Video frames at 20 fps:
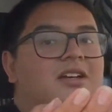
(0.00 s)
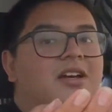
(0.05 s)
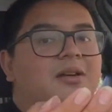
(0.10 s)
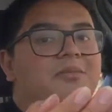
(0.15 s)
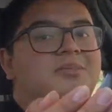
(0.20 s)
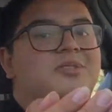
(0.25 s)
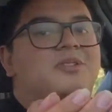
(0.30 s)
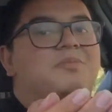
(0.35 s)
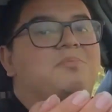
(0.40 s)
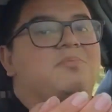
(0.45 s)

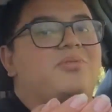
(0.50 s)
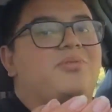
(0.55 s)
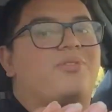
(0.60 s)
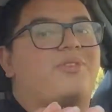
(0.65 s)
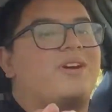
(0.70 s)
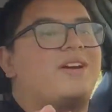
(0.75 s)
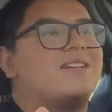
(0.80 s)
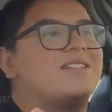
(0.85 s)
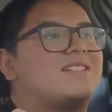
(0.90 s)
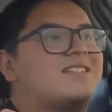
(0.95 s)
I'm
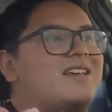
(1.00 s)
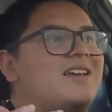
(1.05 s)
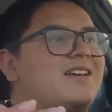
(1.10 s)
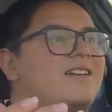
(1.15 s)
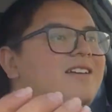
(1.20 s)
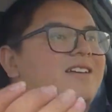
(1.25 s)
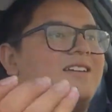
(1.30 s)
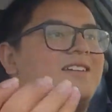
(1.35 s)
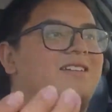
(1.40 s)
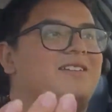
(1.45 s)
surprised
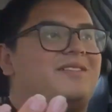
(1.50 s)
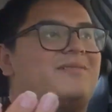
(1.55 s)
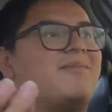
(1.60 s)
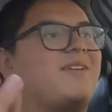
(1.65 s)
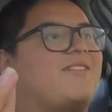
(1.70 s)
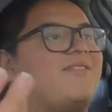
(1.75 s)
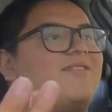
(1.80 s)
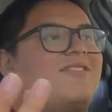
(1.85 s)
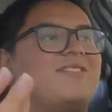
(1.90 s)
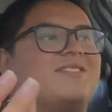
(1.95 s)
that it,
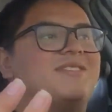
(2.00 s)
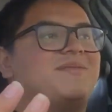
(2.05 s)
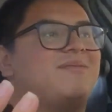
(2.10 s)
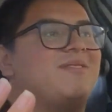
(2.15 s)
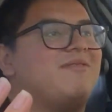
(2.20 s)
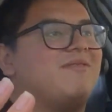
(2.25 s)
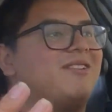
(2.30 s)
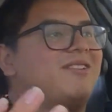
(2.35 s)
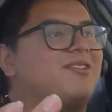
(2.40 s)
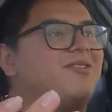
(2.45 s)
my phone's
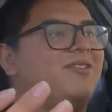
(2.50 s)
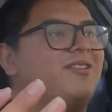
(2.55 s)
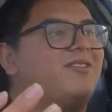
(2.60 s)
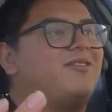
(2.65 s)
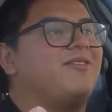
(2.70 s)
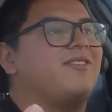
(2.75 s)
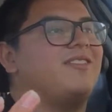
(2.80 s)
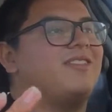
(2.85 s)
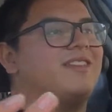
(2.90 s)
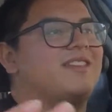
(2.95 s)
been
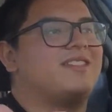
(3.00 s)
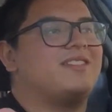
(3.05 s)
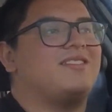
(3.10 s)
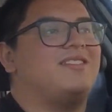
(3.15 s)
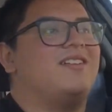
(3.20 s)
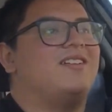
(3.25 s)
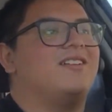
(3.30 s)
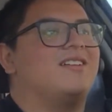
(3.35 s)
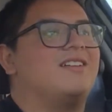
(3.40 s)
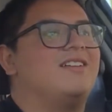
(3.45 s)
recording for this
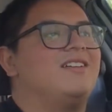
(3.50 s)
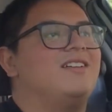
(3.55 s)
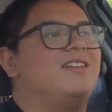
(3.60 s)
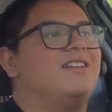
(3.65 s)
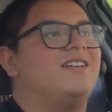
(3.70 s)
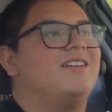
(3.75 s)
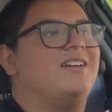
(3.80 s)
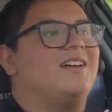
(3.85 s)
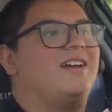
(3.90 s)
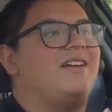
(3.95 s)
long.
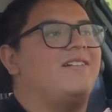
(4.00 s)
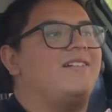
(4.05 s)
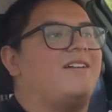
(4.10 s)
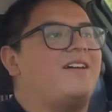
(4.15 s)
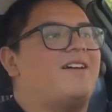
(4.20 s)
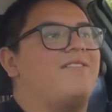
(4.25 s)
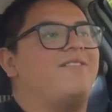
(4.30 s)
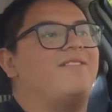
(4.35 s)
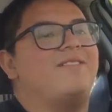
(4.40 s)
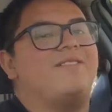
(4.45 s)

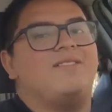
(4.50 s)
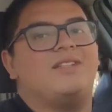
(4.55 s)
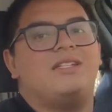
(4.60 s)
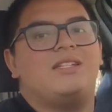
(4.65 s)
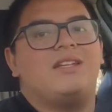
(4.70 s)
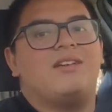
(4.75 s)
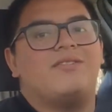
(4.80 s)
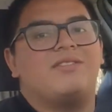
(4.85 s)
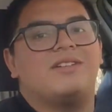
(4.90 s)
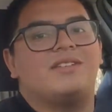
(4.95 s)
I, have
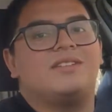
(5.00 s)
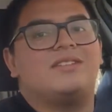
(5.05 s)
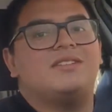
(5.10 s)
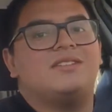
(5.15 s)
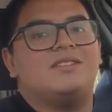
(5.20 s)
never.